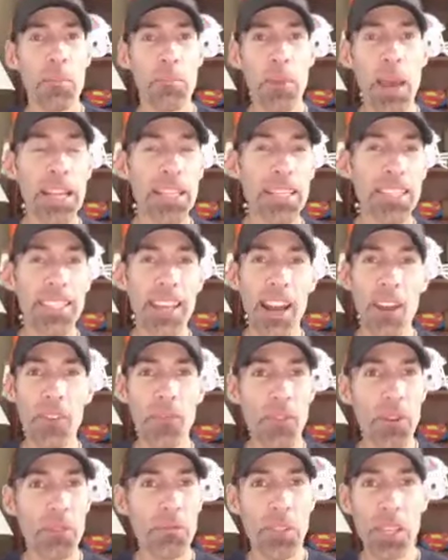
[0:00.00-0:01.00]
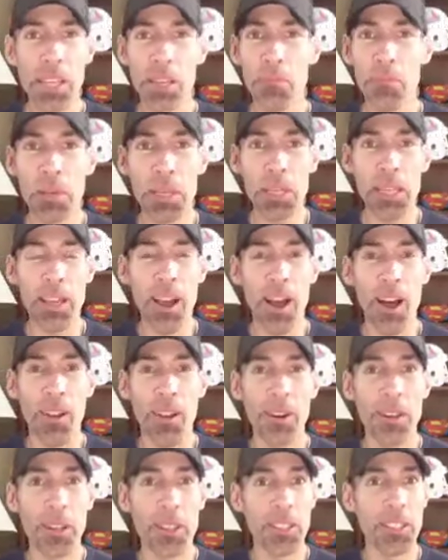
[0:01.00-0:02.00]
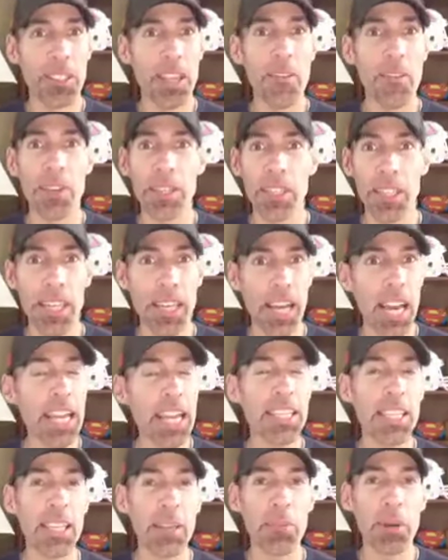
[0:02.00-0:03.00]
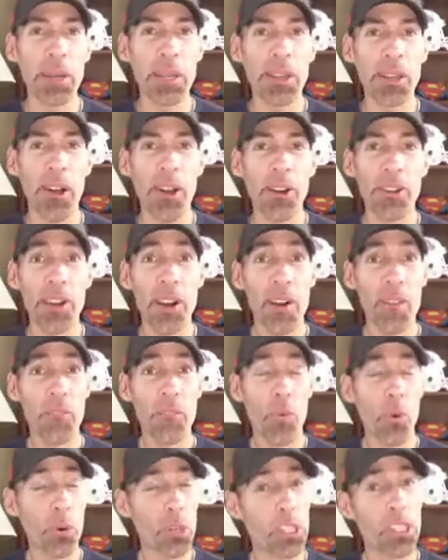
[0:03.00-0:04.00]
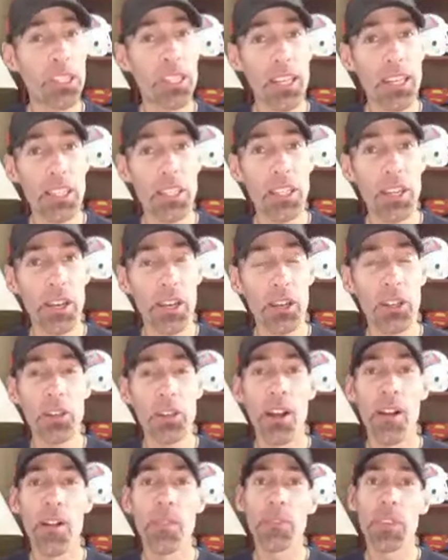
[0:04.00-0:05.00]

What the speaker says: Paying this guy $15 million, $17, $18 million for 6 years,